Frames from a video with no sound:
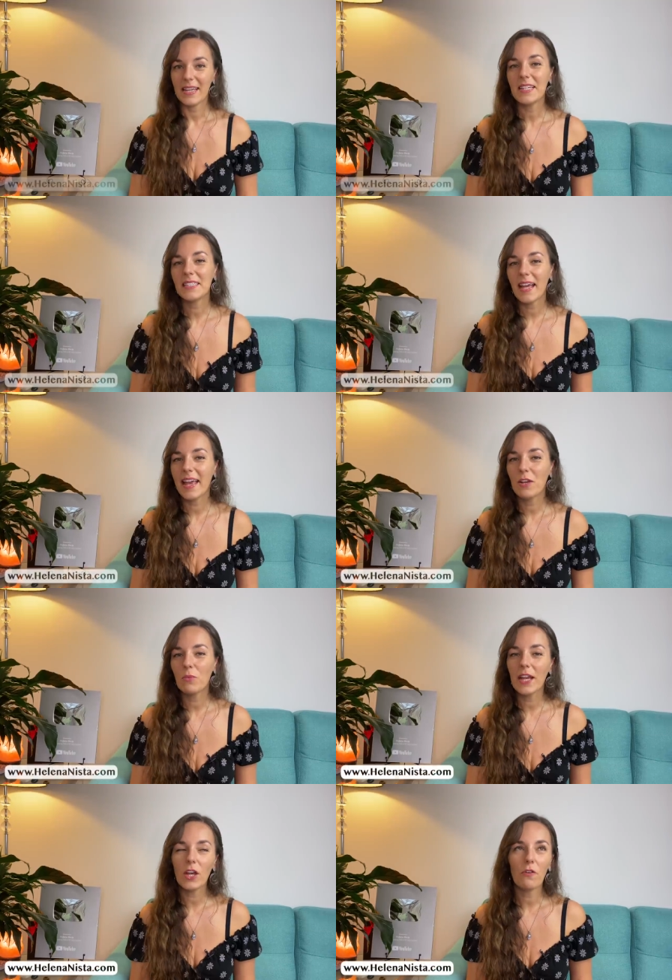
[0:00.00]
It's a
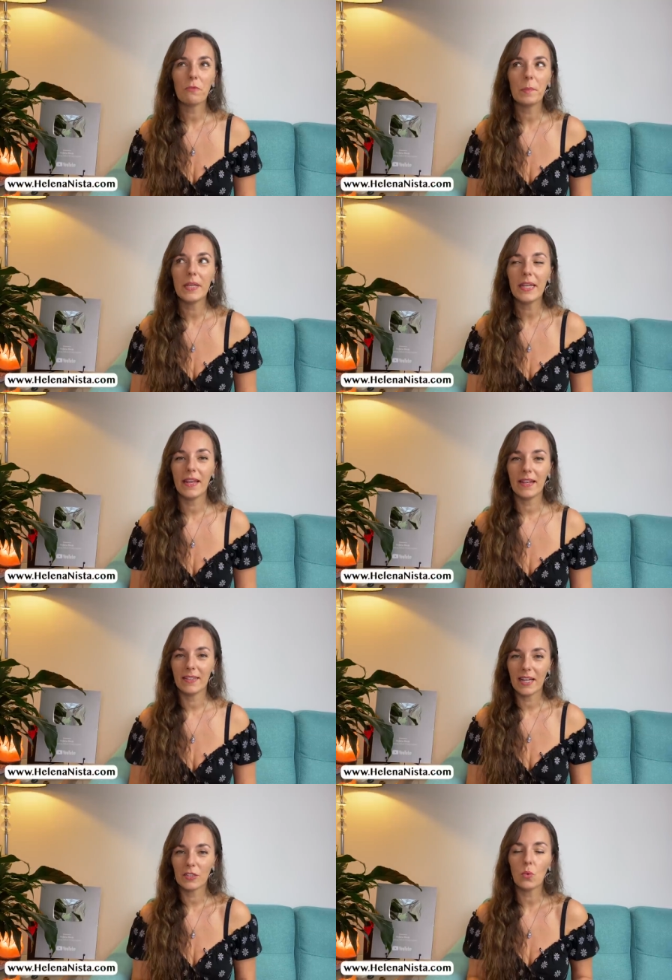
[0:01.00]
way of being
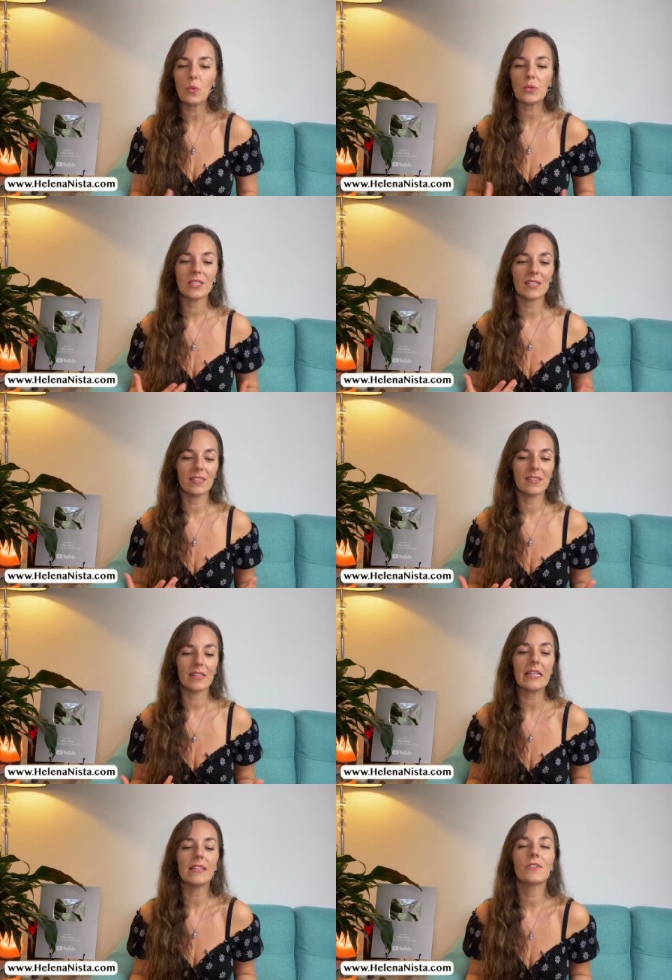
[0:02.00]
that oozes
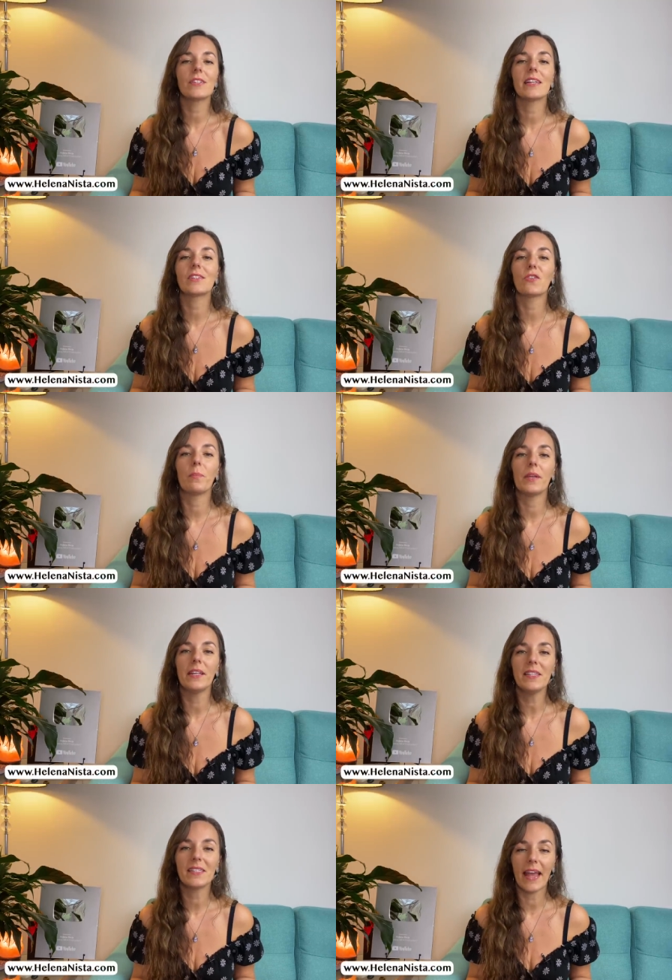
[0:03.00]
inner sense of
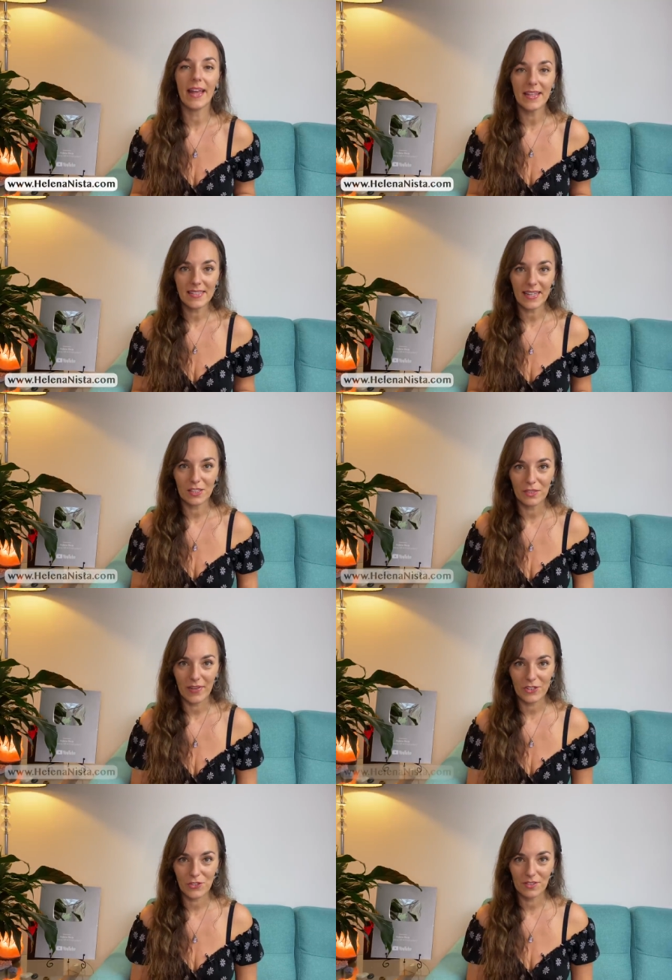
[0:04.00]
peace and
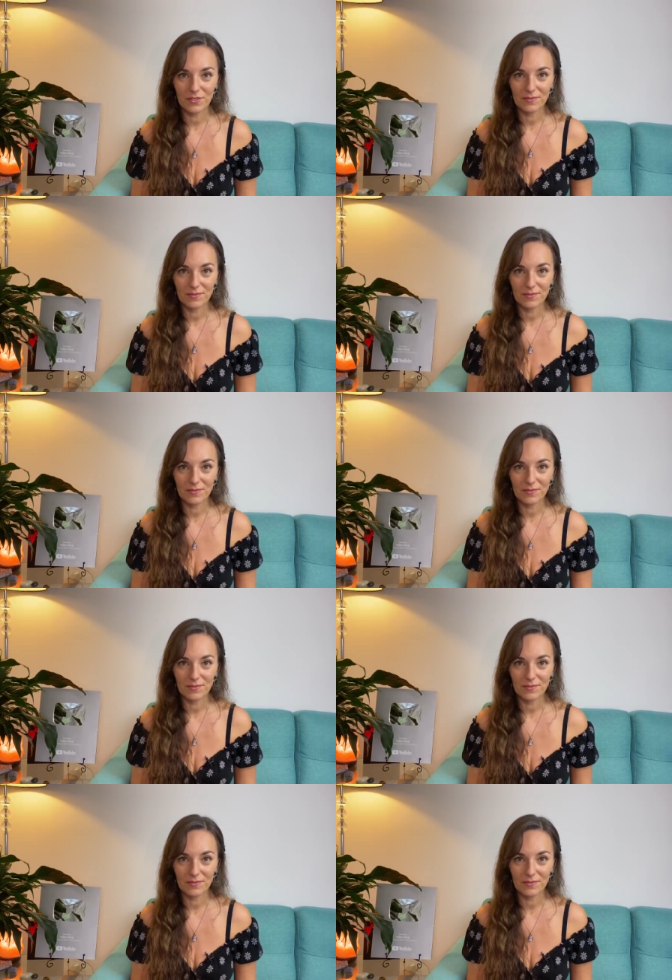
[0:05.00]
satisfaction.